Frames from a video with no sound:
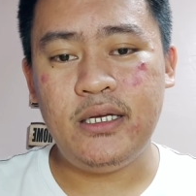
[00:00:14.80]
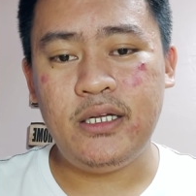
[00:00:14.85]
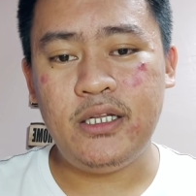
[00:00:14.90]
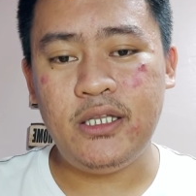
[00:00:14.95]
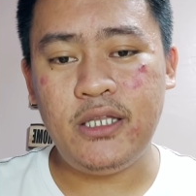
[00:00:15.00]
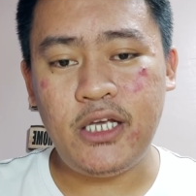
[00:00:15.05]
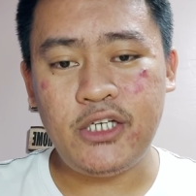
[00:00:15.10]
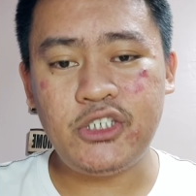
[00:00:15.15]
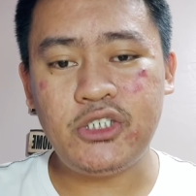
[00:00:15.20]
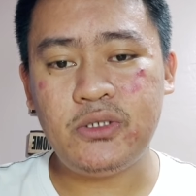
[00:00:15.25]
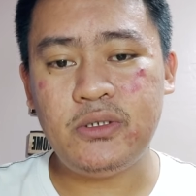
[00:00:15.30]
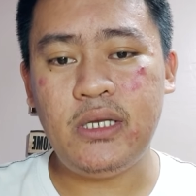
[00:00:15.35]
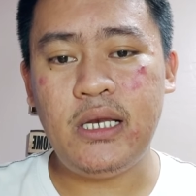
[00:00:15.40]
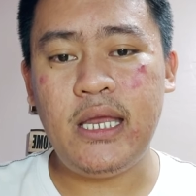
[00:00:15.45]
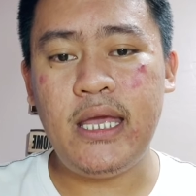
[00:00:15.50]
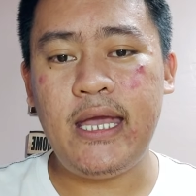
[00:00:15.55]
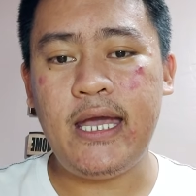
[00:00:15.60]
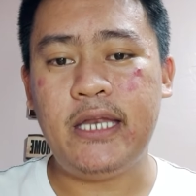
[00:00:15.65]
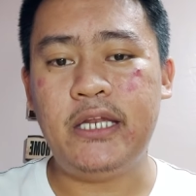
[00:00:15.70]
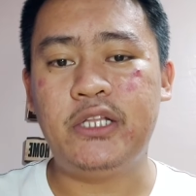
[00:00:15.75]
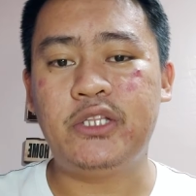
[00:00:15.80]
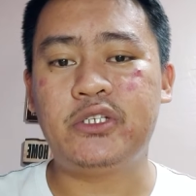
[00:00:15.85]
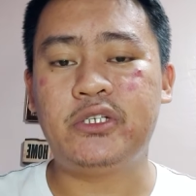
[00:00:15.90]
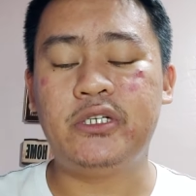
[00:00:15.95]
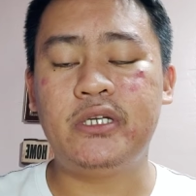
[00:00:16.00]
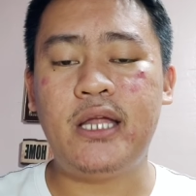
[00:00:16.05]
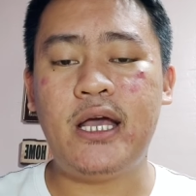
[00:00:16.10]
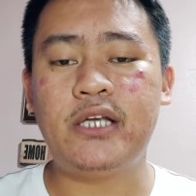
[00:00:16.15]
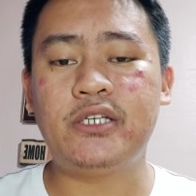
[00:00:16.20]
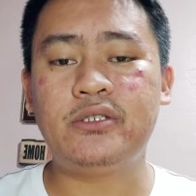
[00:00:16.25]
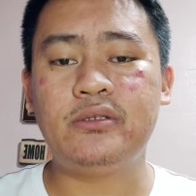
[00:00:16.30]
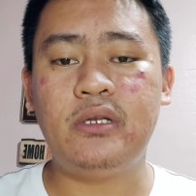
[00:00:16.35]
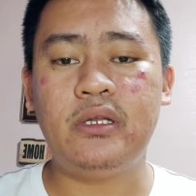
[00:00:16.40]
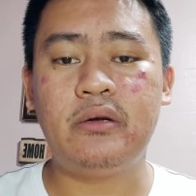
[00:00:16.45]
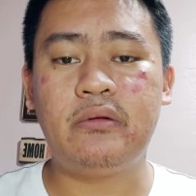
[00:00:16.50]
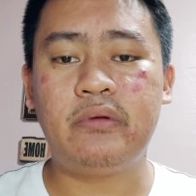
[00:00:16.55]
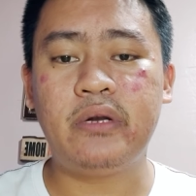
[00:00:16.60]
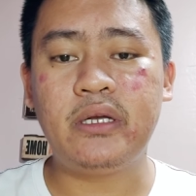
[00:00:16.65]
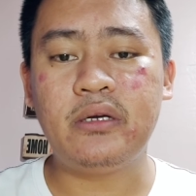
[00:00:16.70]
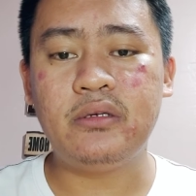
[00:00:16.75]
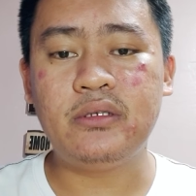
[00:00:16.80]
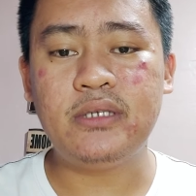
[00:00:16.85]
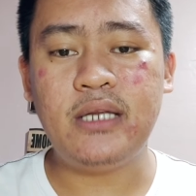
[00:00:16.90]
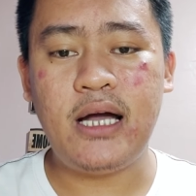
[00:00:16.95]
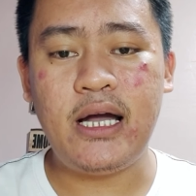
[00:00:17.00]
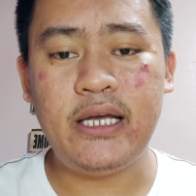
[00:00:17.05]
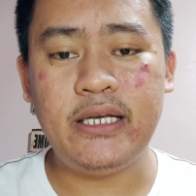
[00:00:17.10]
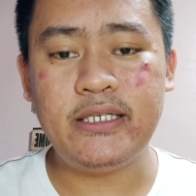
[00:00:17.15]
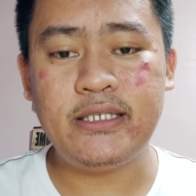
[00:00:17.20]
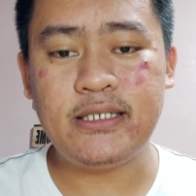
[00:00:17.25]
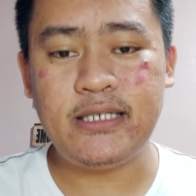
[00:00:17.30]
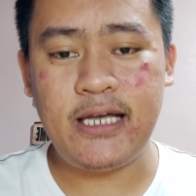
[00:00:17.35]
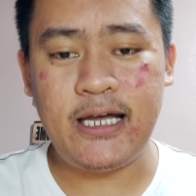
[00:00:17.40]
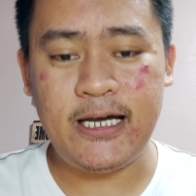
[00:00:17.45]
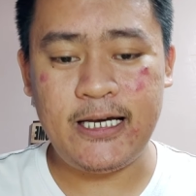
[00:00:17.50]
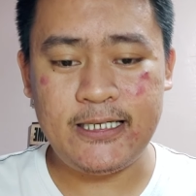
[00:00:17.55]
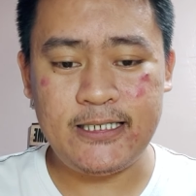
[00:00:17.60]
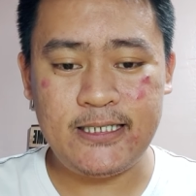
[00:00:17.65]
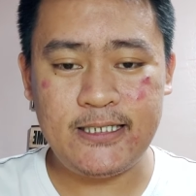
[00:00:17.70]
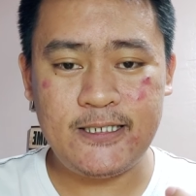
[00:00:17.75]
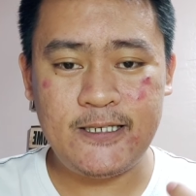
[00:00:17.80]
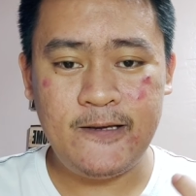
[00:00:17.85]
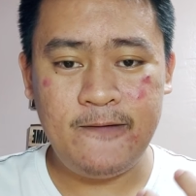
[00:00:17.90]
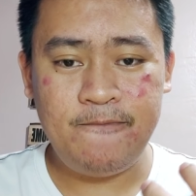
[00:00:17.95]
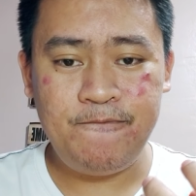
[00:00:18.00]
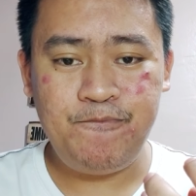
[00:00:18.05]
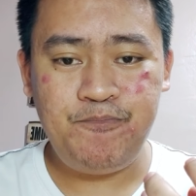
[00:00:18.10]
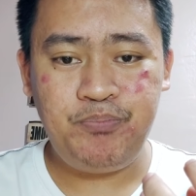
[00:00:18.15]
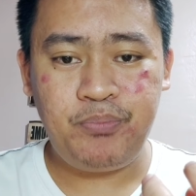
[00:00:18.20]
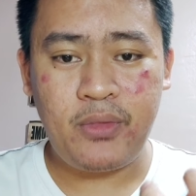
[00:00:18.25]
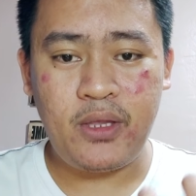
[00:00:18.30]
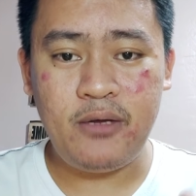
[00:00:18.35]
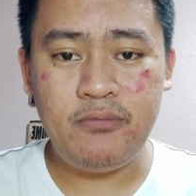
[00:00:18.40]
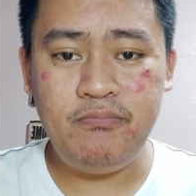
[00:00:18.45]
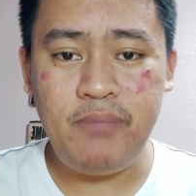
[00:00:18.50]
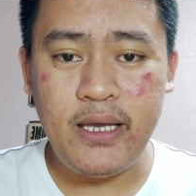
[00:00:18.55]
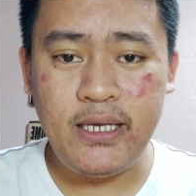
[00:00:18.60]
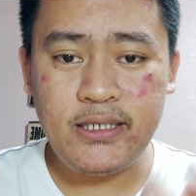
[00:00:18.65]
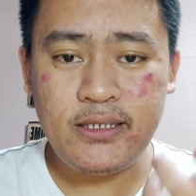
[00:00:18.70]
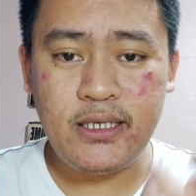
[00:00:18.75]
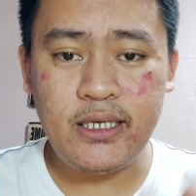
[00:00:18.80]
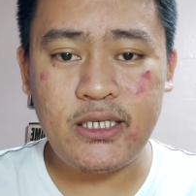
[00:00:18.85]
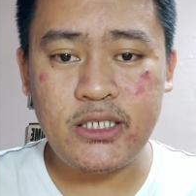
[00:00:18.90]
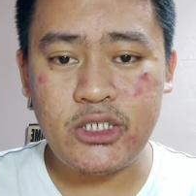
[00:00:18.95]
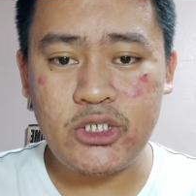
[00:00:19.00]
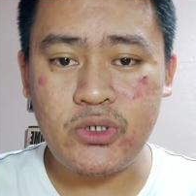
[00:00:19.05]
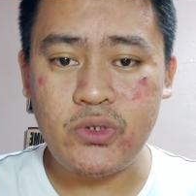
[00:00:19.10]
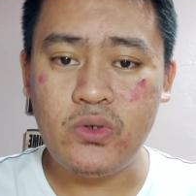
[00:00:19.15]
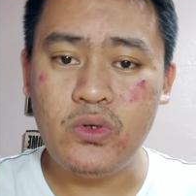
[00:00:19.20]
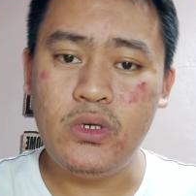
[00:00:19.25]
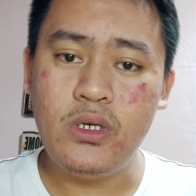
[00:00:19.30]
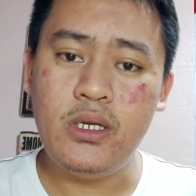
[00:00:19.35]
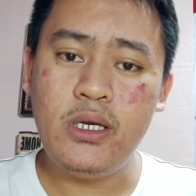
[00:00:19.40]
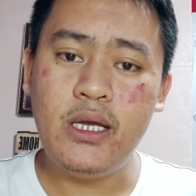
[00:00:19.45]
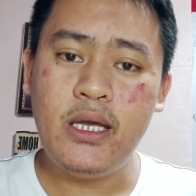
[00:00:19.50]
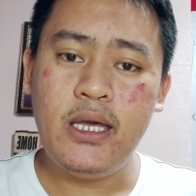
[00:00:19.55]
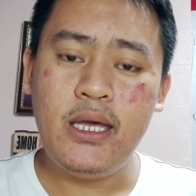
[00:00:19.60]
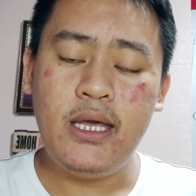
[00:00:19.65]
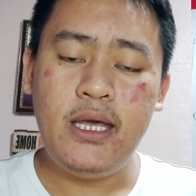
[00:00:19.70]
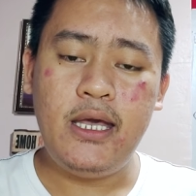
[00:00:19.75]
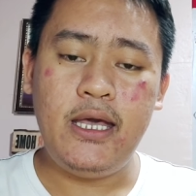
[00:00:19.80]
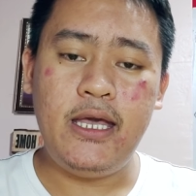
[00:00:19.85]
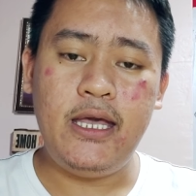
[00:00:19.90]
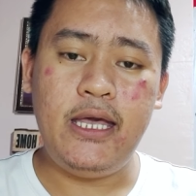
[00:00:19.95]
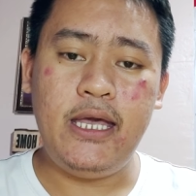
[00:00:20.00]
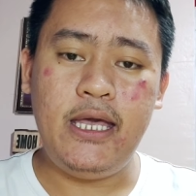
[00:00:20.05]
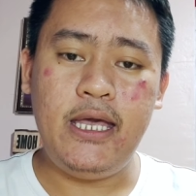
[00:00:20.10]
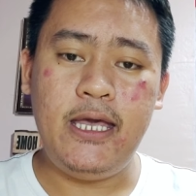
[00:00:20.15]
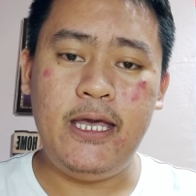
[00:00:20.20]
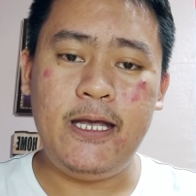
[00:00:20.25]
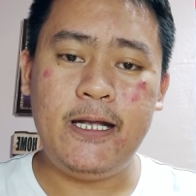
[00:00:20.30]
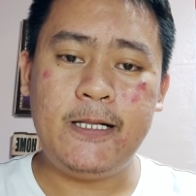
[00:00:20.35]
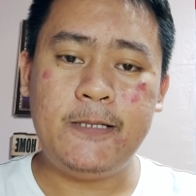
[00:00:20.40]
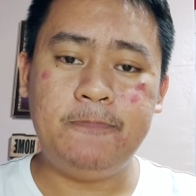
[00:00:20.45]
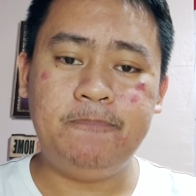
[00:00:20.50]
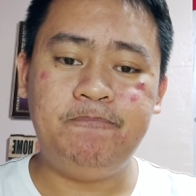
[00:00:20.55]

nationally and internationally recognized as a basic tool a